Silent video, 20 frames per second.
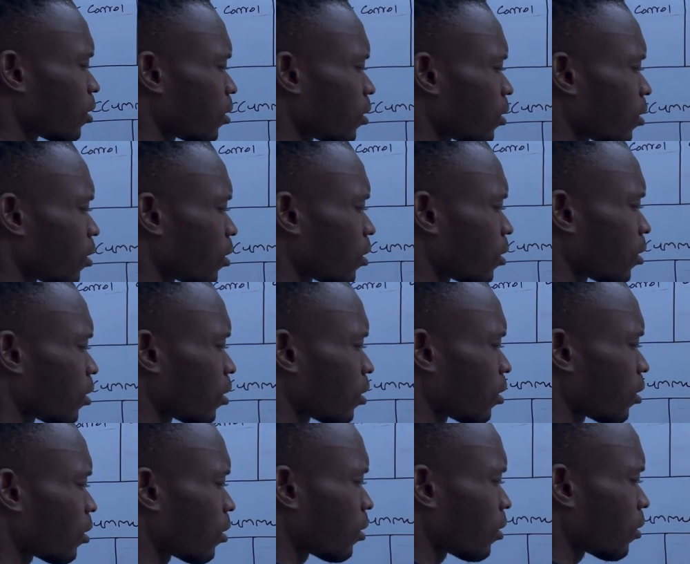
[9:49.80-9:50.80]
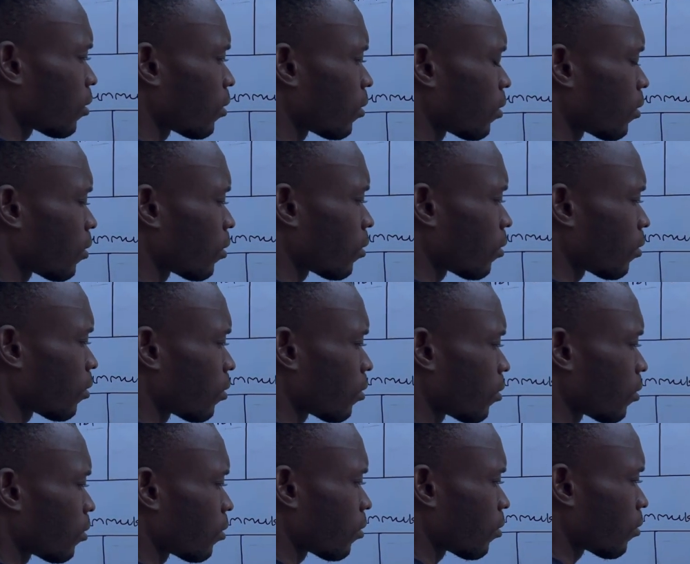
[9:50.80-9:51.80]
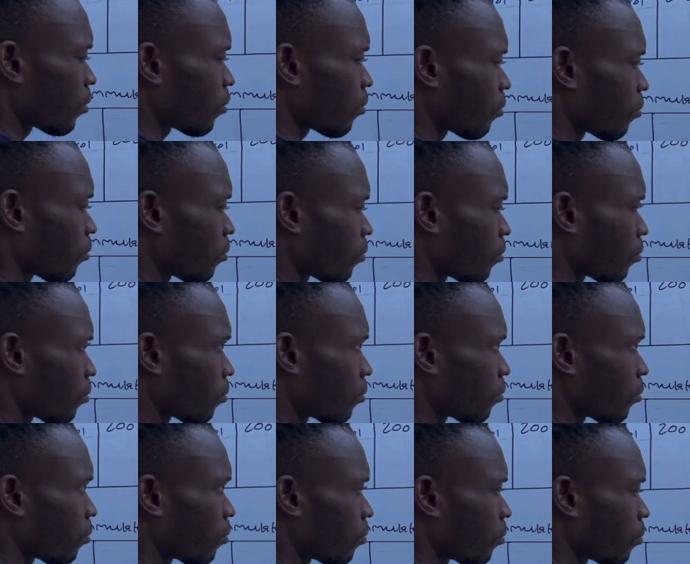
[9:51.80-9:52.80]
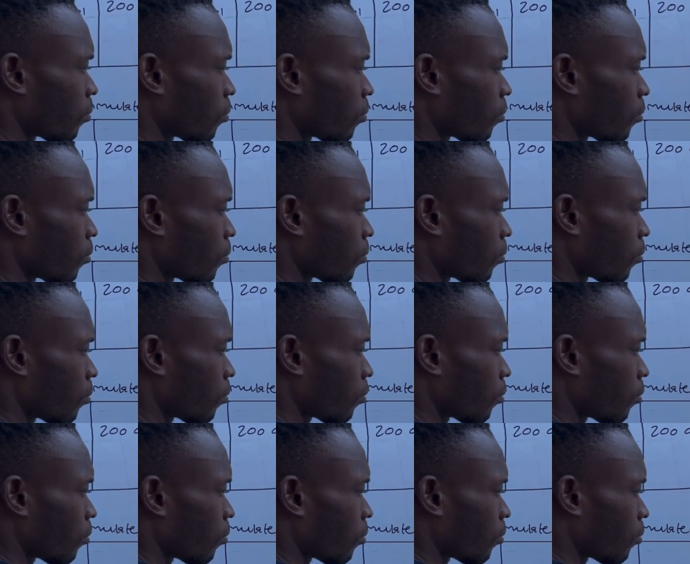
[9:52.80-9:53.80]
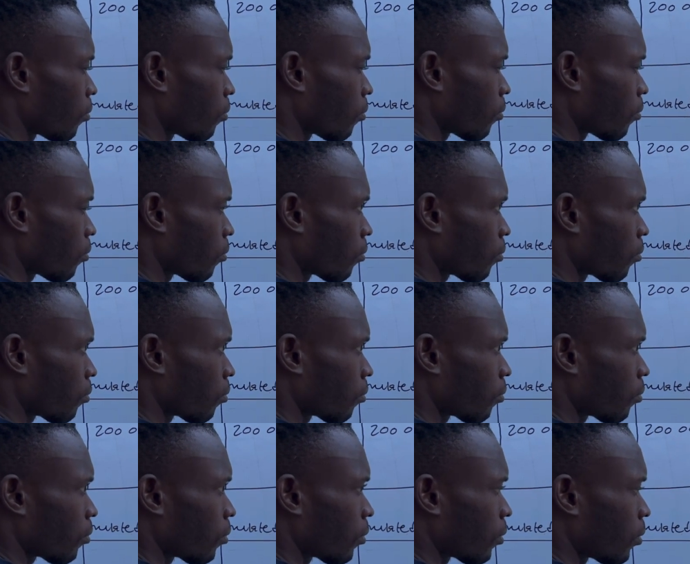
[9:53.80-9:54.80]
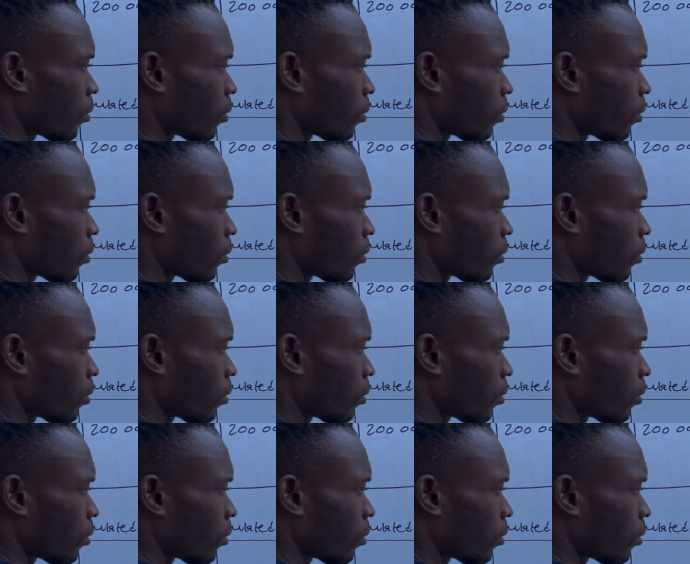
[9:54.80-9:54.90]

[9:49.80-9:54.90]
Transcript: Nobody speaks.